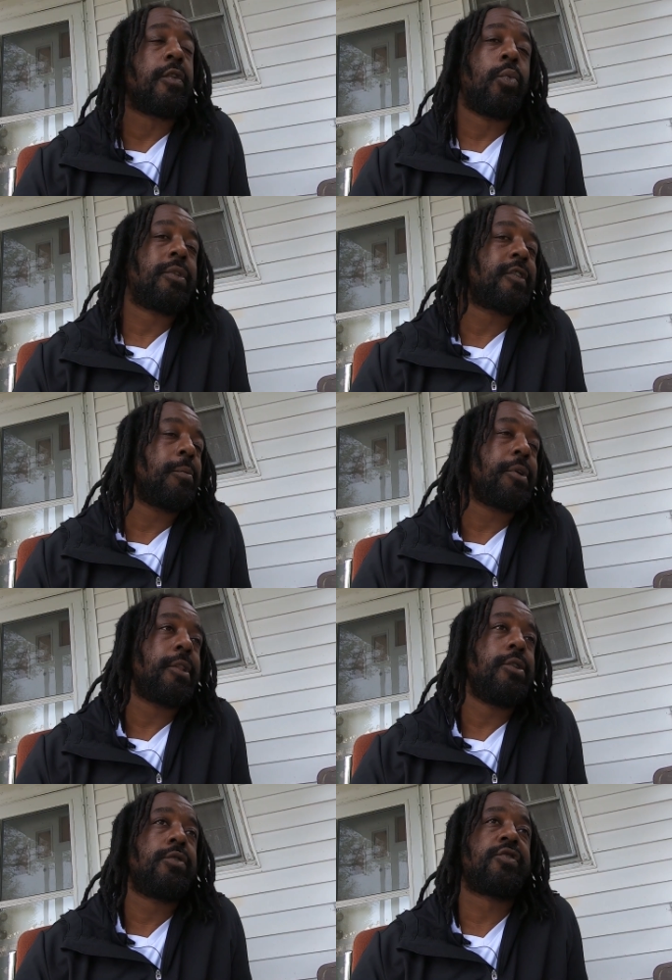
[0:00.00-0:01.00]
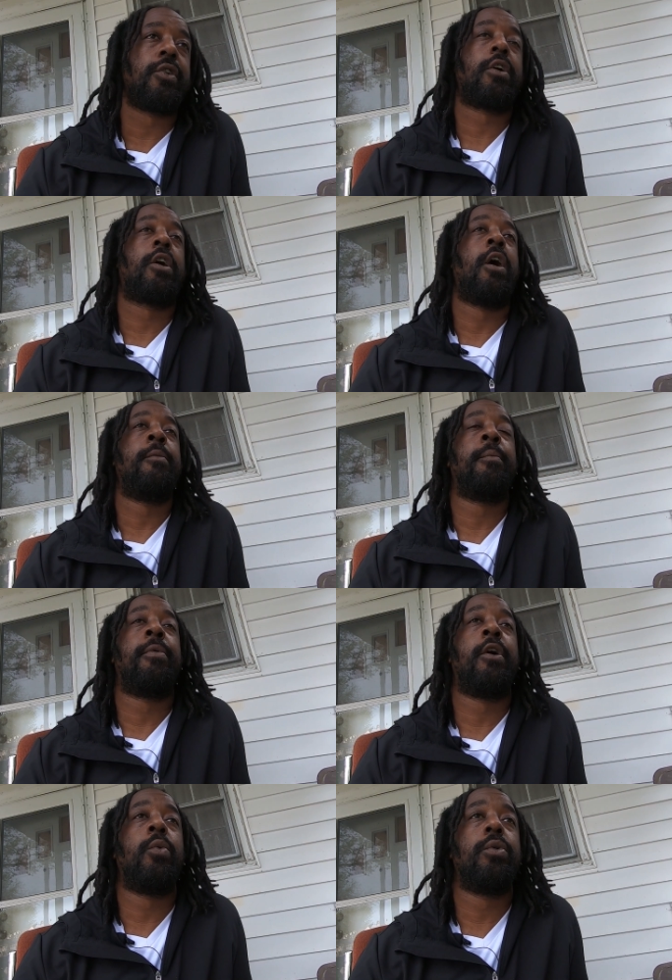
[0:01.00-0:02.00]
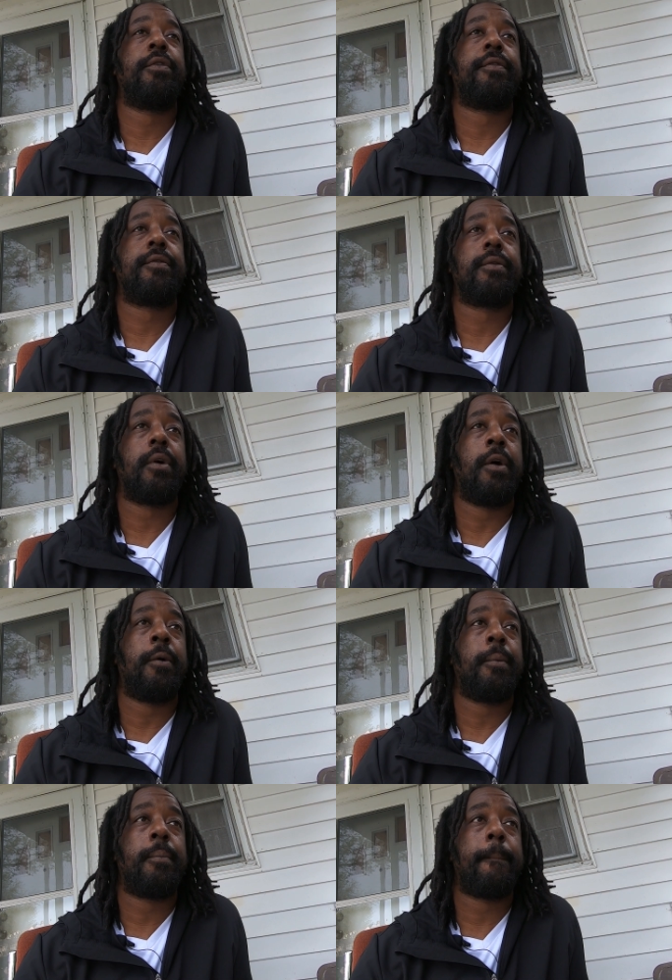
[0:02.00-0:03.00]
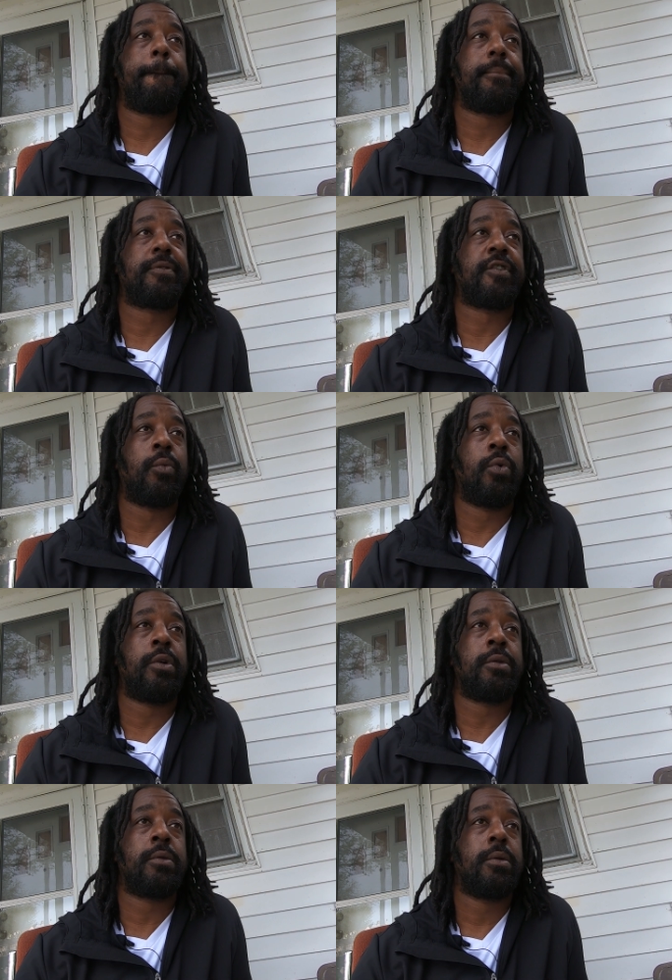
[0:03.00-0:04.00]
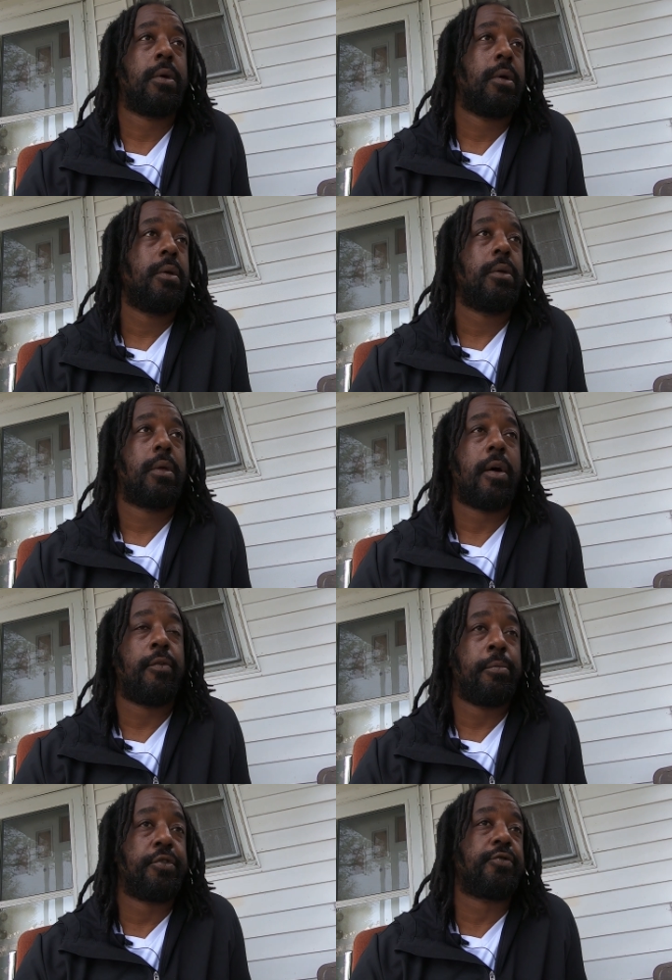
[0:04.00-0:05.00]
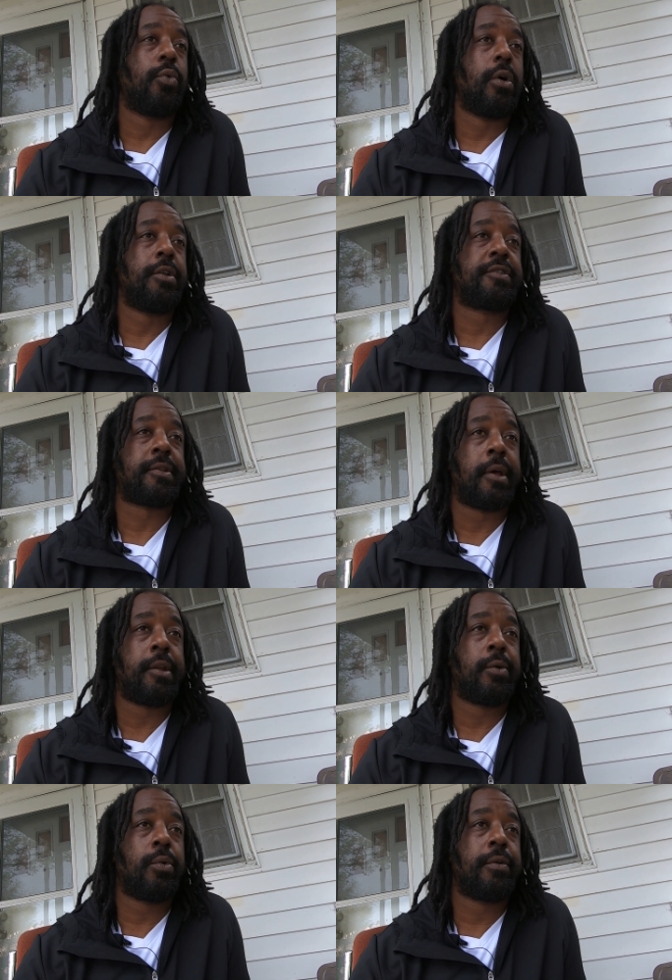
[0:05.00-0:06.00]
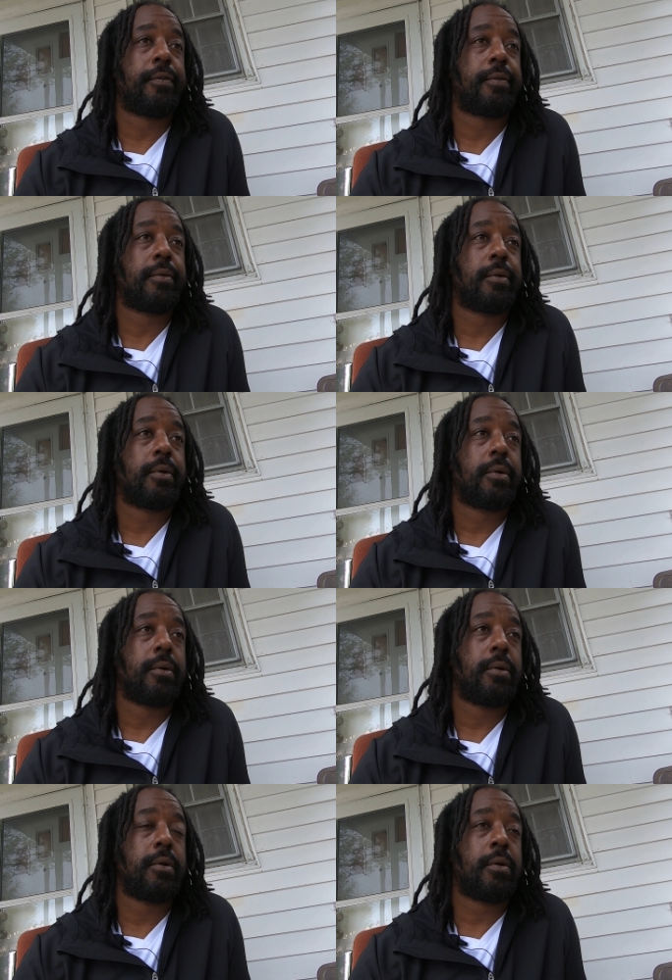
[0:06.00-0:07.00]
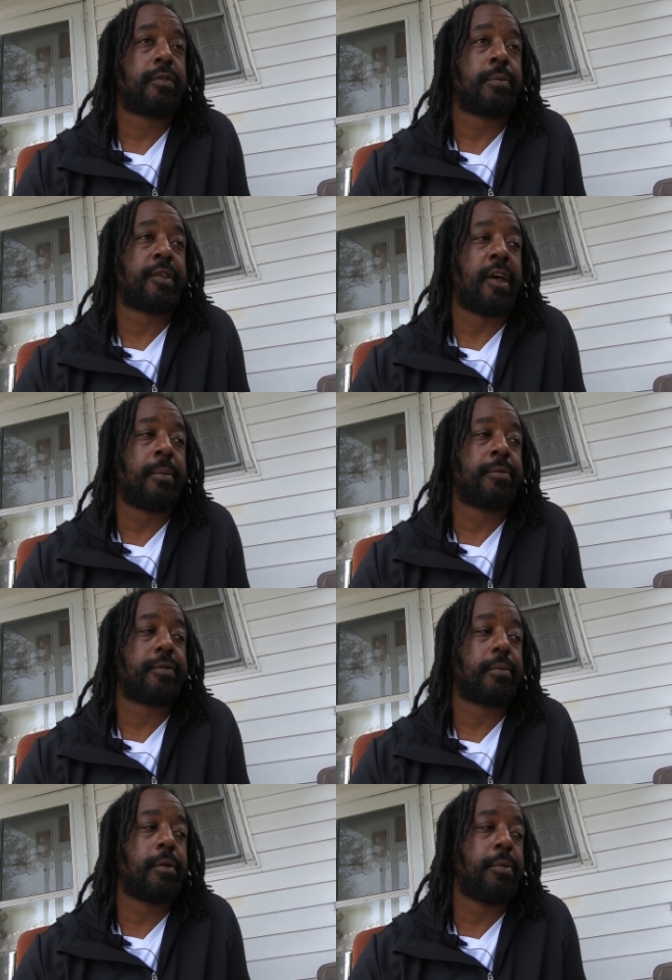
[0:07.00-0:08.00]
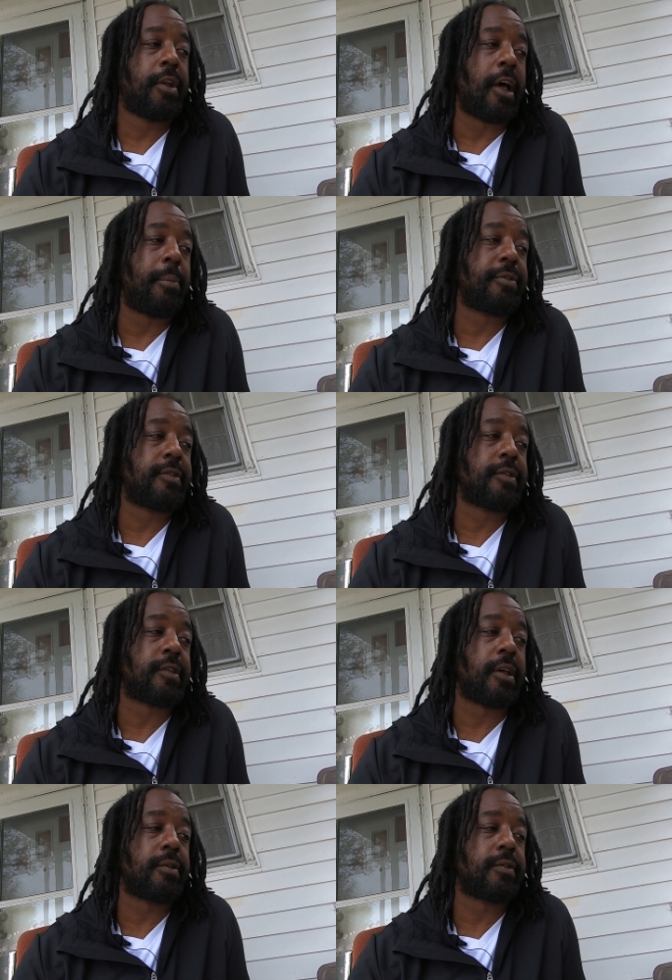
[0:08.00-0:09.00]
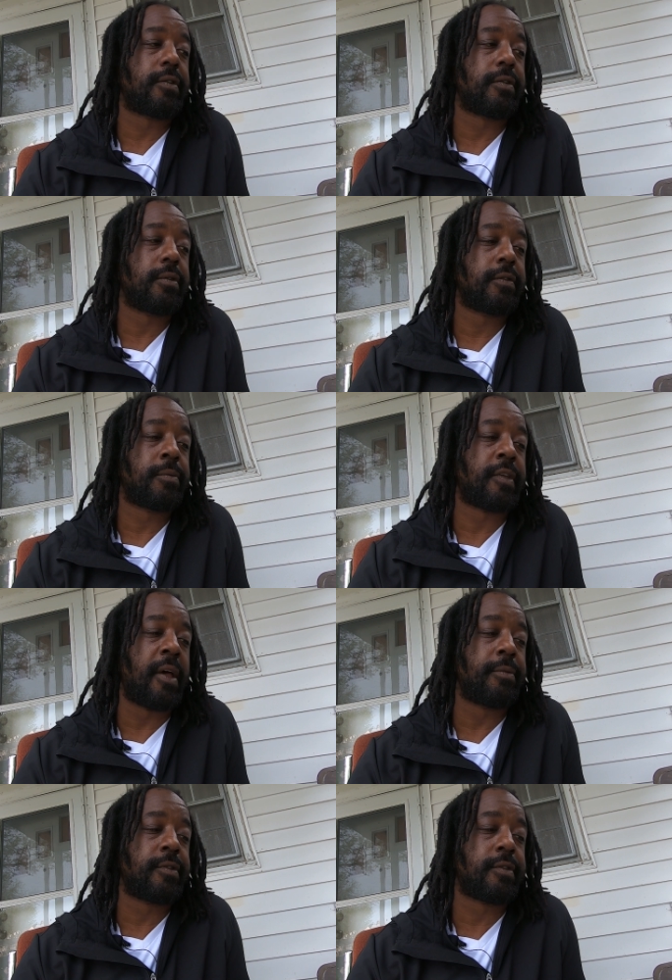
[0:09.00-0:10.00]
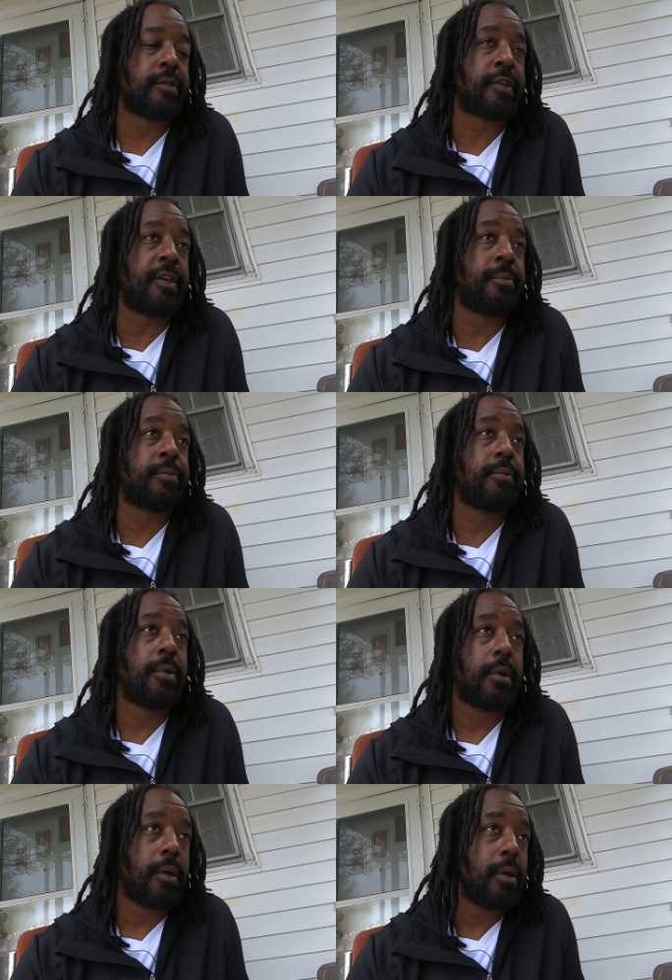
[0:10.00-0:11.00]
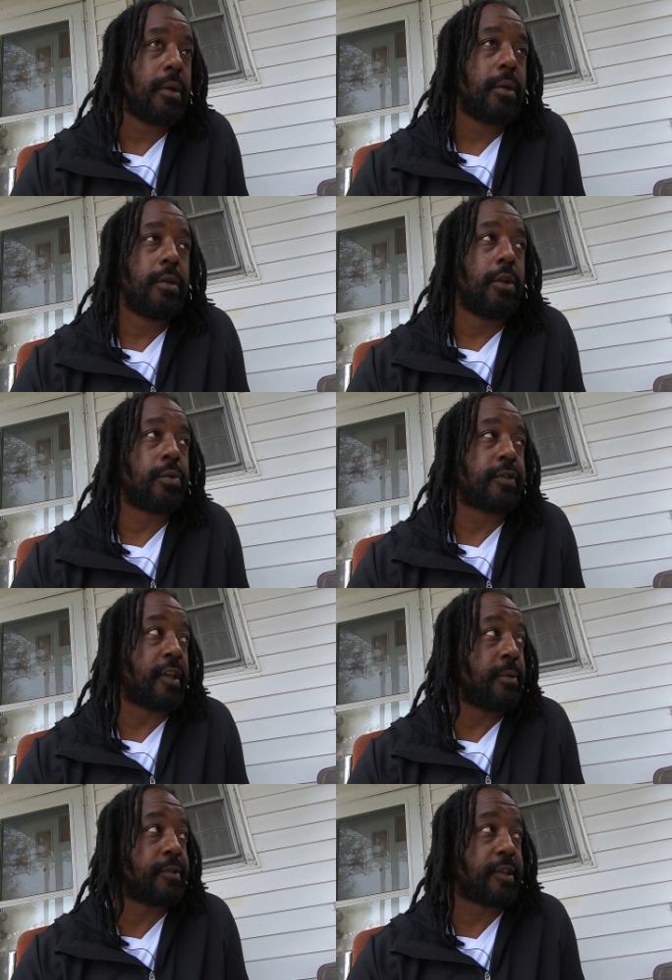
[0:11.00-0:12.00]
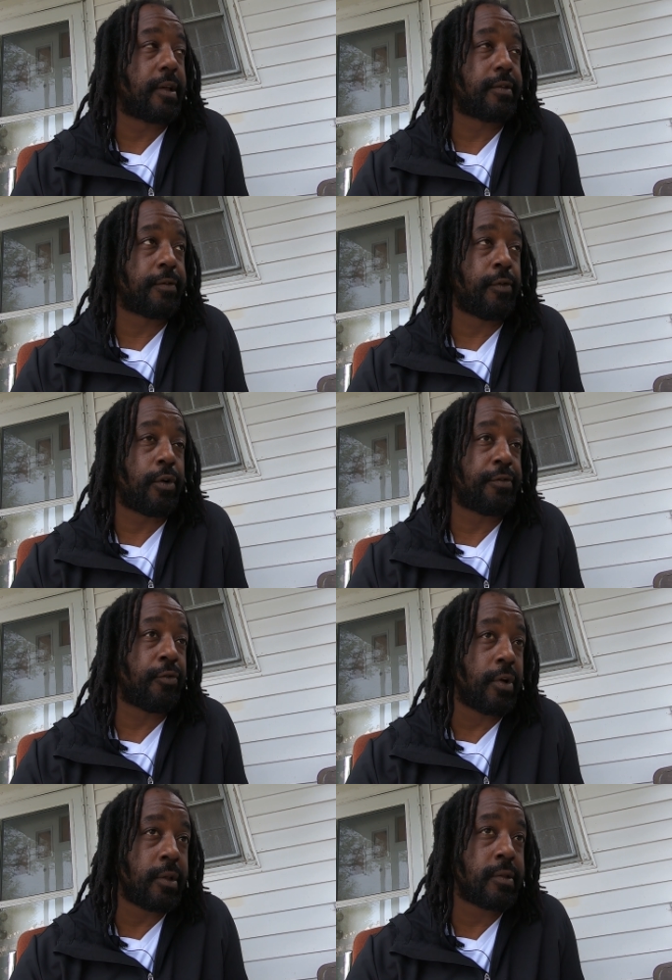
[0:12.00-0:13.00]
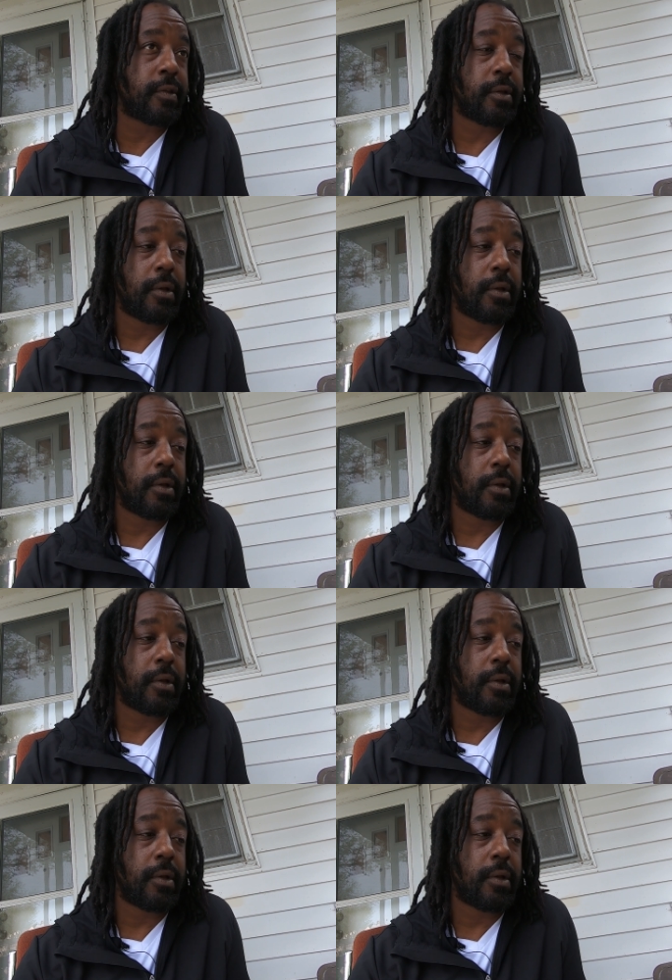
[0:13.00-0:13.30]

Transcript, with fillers: Someone typically you share a common bond with, um, someone have a mutual understanding with. You know, sometimes it can be the opposite sex. Sometimes it's the same, you know, same sex as far as friends